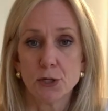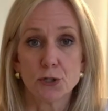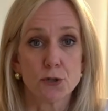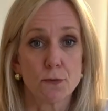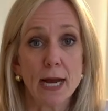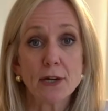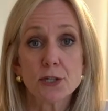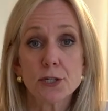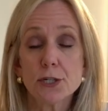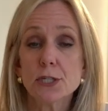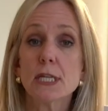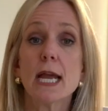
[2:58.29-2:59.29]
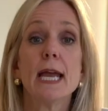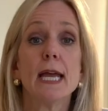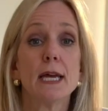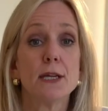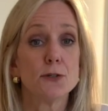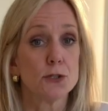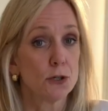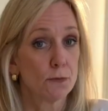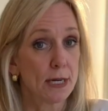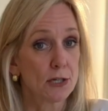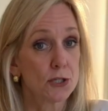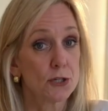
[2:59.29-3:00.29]
directors and your
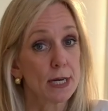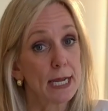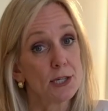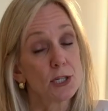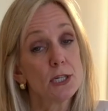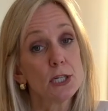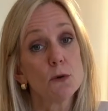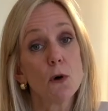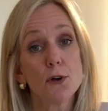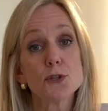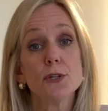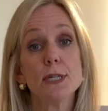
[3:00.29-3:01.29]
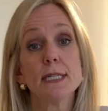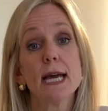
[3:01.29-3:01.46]
registered agent, you also need to